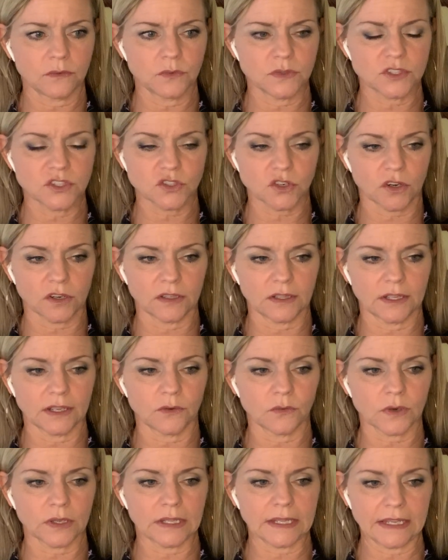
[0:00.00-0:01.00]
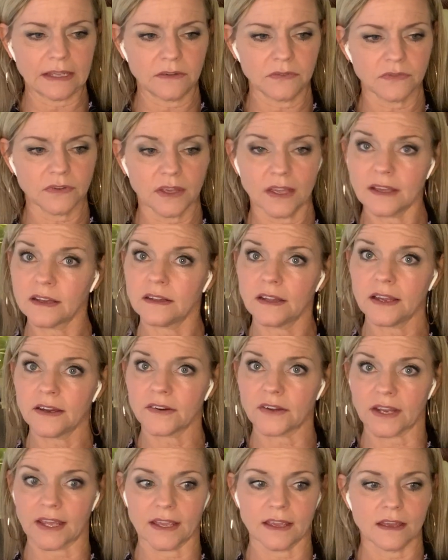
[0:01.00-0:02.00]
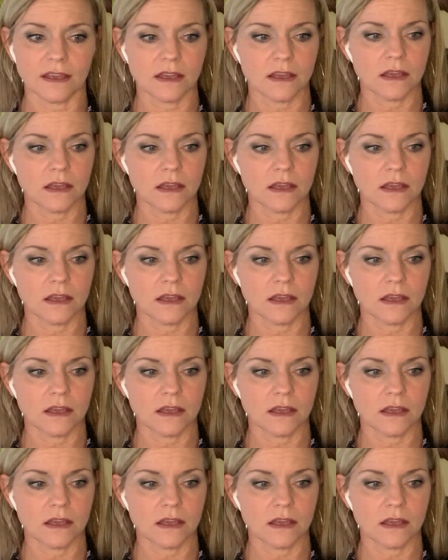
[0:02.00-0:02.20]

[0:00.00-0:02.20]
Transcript: with startling relief and clarity.